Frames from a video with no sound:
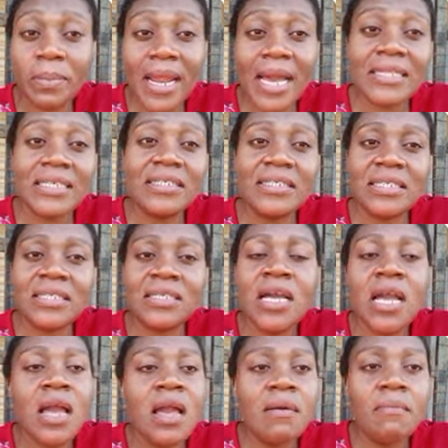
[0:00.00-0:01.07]
planning the
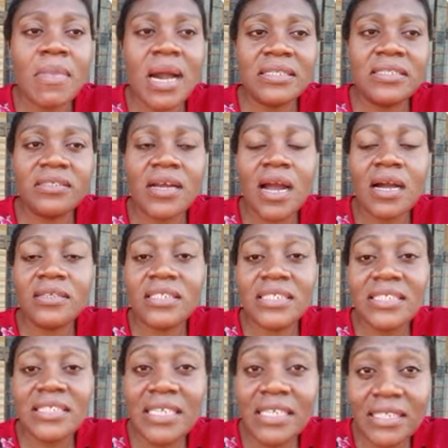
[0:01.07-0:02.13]
materials
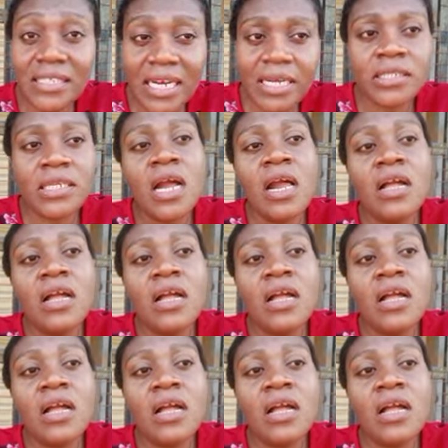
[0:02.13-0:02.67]
needed